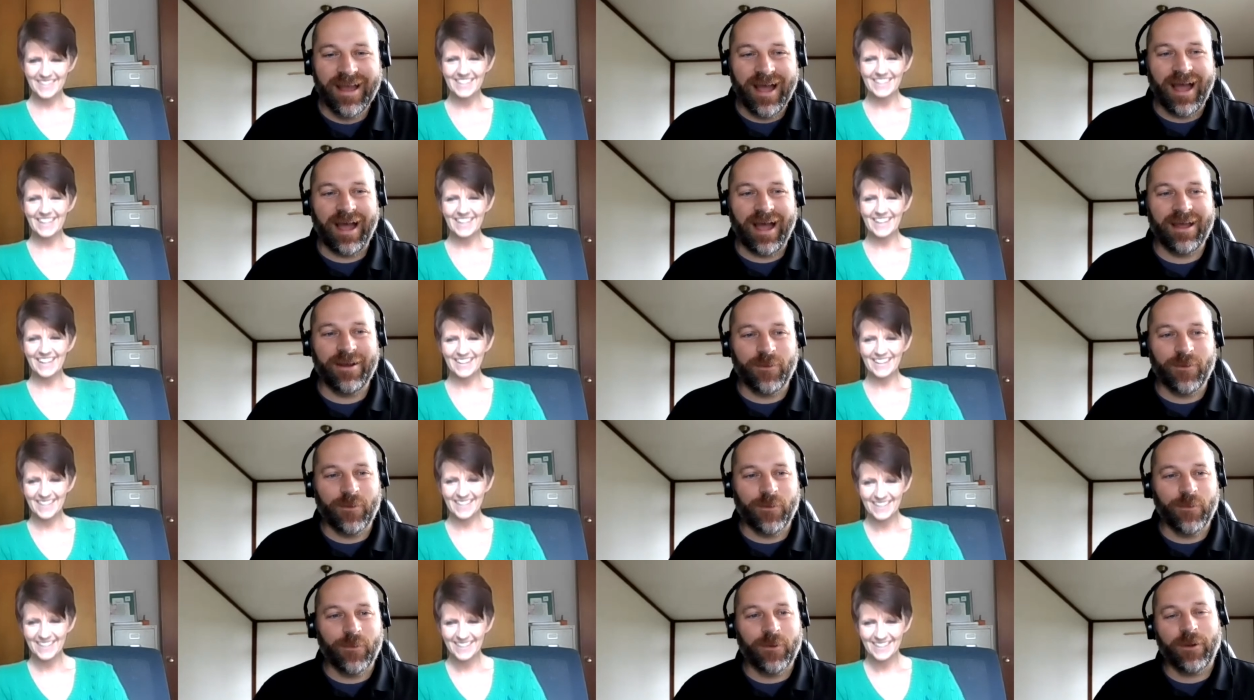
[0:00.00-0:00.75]
Speaker 1: yeah. I
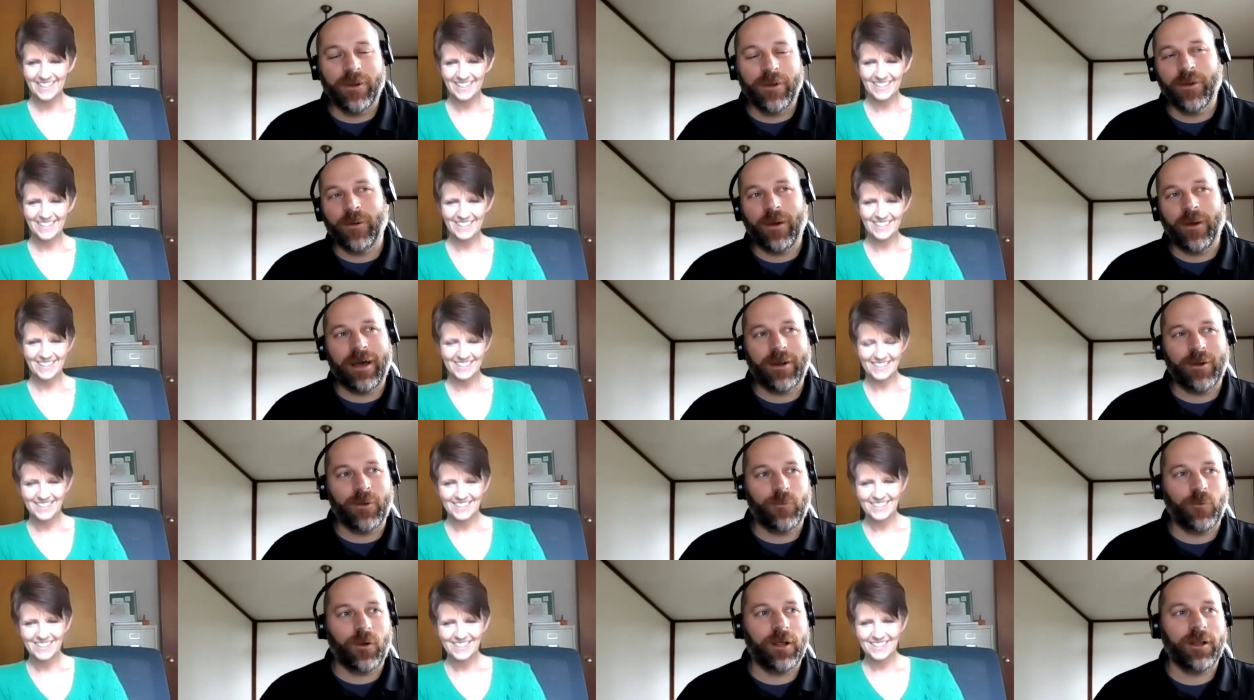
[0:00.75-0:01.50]
don't know how to
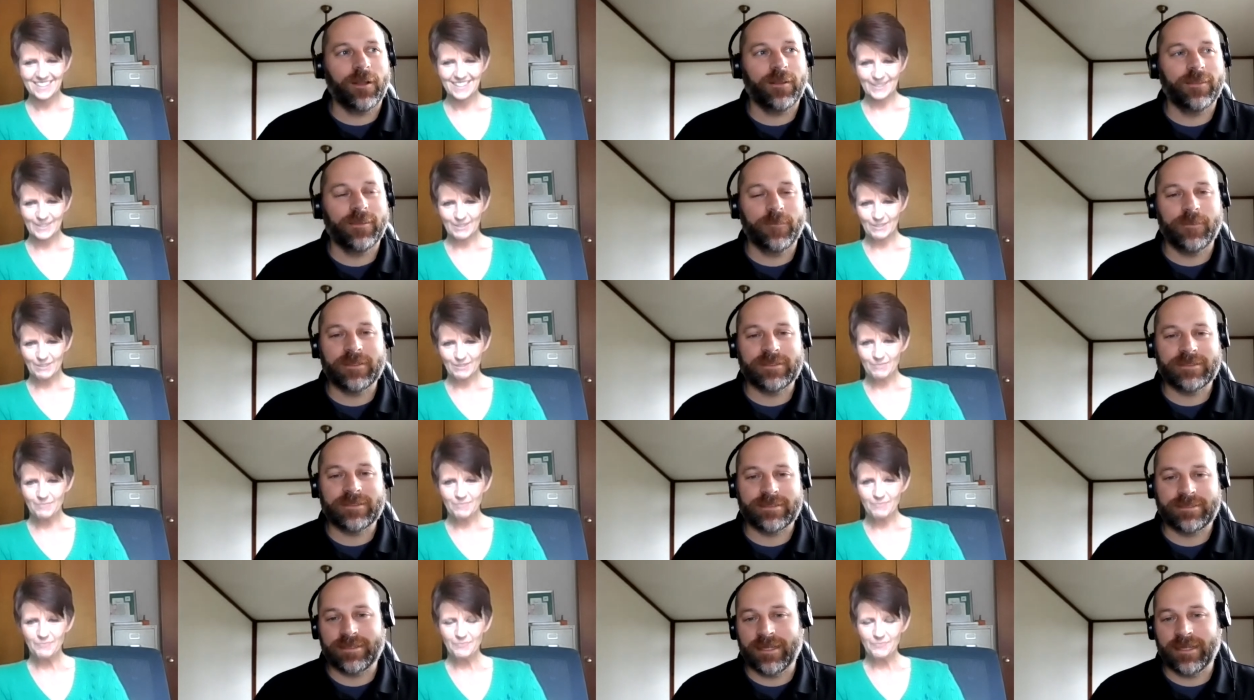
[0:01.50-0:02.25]
run the
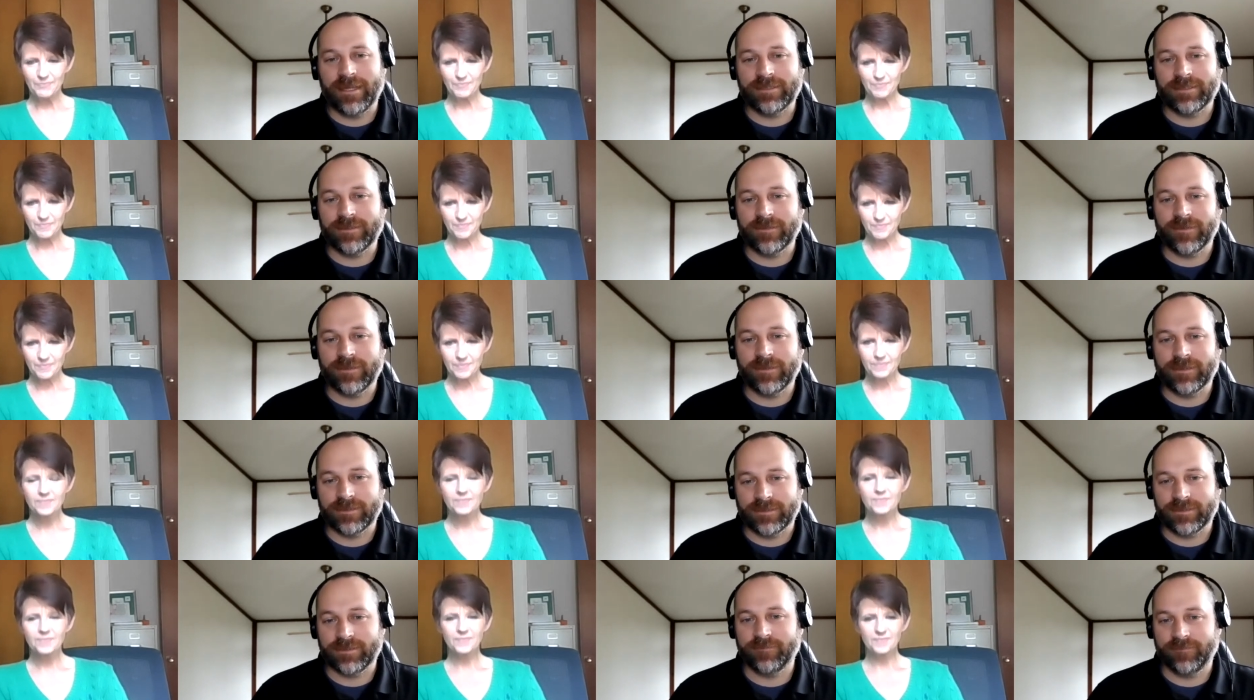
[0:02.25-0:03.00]
business end of
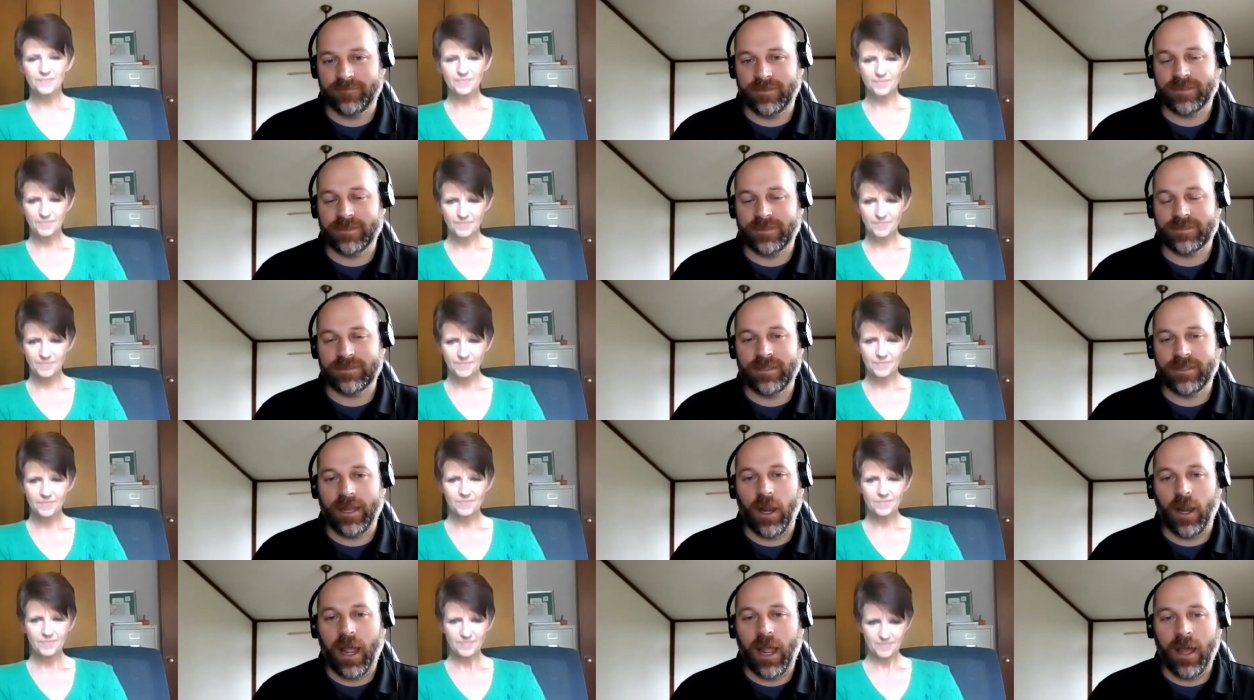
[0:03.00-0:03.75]
this this thing.
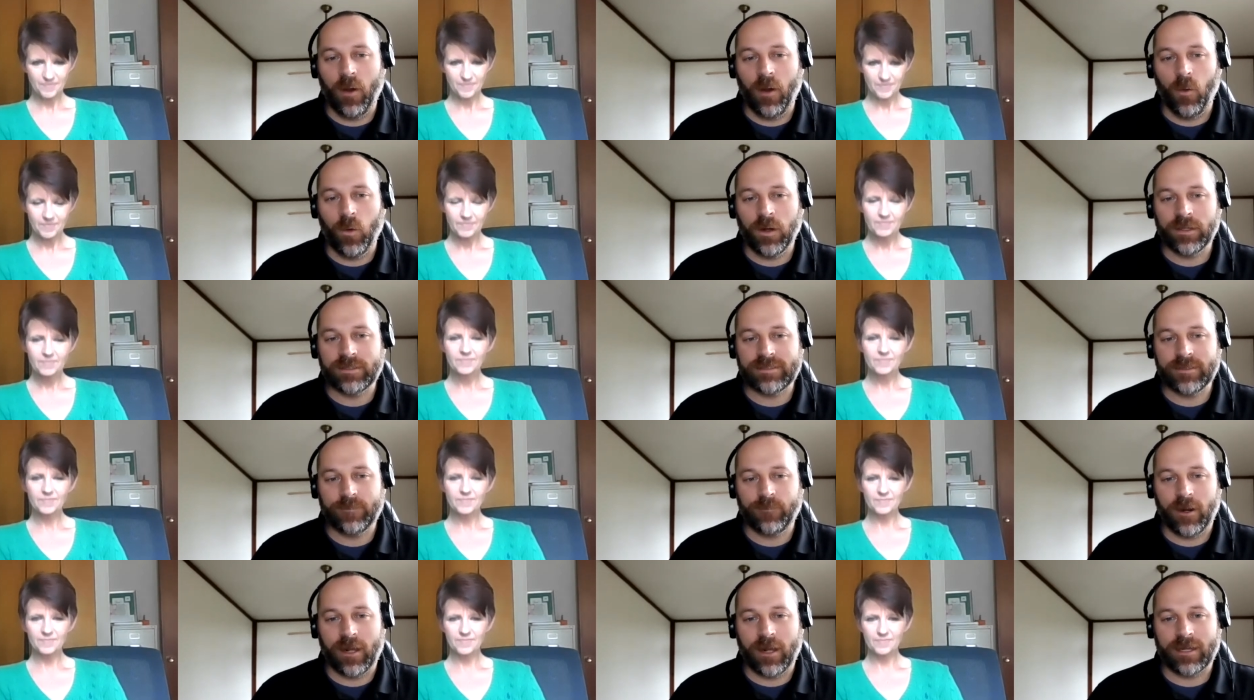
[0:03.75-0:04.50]
How, what's the
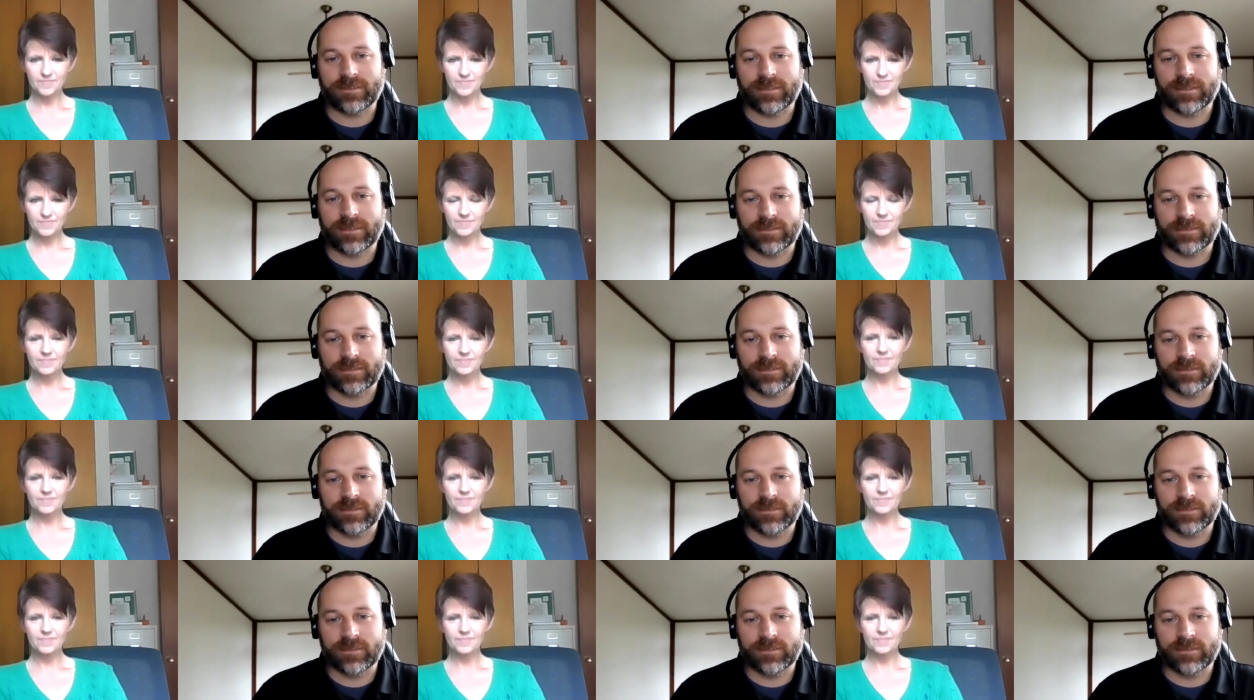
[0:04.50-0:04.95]
process